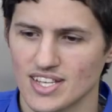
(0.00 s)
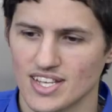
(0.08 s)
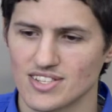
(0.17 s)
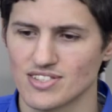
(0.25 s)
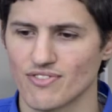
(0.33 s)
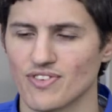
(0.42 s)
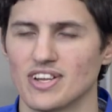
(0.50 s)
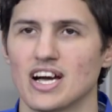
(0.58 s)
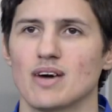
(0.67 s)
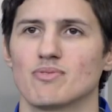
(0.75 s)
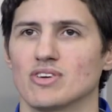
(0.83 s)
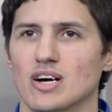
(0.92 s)
It's a
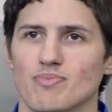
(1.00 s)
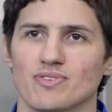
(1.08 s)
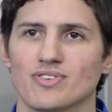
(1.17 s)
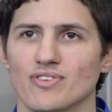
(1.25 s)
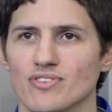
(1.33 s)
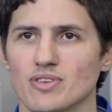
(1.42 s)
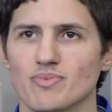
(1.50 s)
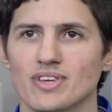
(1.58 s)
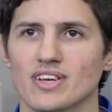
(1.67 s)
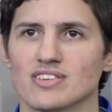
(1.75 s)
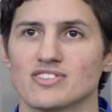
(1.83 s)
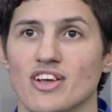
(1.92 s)
phenomenal opportunity
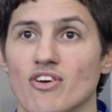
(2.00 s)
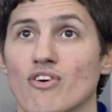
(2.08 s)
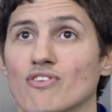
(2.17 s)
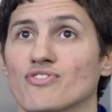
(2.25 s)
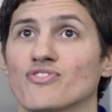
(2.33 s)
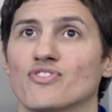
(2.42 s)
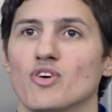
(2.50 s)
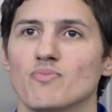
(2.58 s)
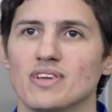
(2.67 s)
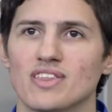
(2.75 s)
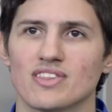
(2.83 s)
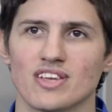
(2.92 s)
because there are so
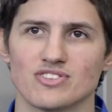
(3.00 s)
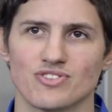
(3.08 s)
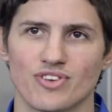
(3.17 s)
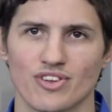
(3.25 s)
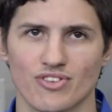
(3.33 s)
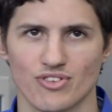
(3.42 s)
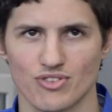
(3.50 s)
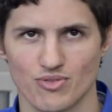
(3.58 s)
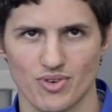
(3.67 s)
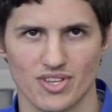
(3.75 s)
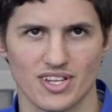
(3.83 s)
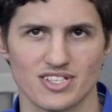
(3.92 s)
many things you can do
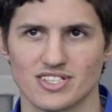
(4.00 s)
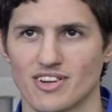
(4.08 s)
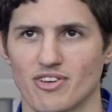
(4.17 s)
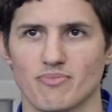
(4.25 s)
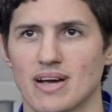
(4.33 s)
with an engineering